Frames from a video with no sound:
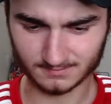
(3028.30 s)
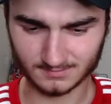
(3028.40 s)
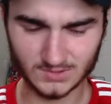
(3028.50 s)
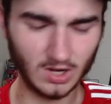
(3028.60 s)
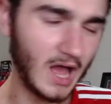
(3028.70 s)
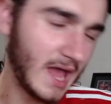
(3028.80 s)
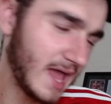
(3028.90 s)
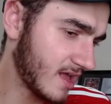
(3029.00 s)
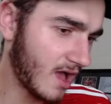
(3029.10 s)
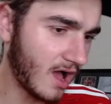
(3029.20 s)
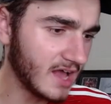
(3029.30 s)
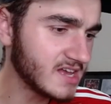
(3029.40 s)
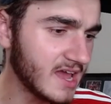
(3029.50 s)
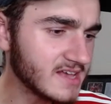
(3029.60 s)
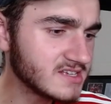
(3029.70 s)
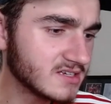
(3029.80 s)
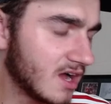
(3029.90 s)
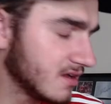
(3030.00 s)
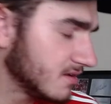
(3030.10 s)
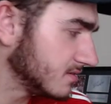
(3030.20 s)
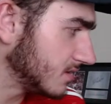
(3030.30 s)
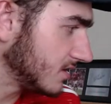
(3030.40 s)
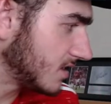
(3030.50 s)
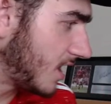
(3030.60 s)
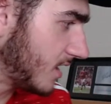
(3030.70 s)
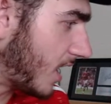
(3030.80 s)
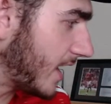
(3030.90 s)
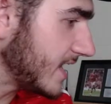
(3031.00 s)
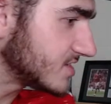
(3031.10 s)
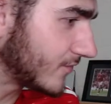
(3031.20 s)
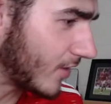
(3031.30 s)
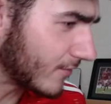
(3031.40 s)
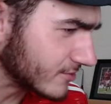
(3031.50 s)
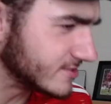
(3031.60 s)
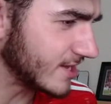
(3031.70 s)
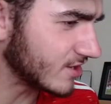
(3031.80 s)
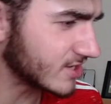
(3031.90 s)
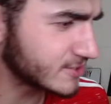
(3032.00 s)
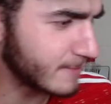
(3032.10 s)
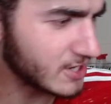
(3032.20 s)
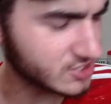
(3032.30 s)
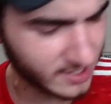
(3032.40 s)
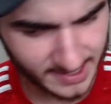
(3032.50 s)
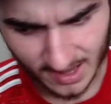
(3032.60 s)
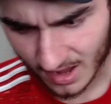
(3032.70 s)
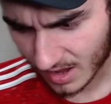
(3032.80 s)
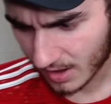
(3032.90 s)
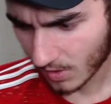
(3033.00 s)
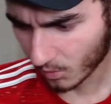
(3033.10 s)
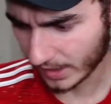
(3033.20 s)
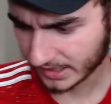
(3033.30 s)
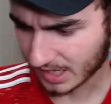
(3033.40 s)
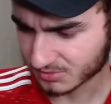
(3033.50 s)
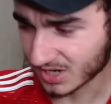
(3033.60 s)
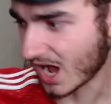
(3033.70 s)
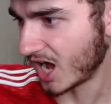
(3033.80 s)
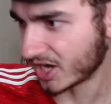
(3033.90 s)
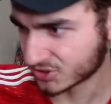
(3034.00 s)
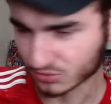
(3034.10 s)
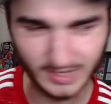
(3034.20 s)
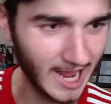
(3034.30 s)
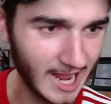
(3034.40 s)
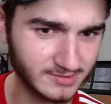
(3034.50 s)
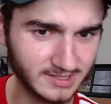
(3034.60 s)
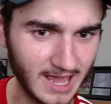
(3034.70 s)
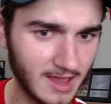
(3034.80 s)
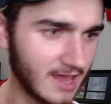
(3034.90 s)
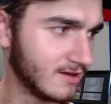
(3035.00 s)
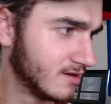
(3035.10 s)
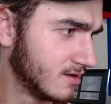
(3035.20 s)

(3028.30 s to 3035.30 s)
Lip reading: So like, it is. I can't lie. It is something I've considered, especially when it comes to like Arsenal games and getting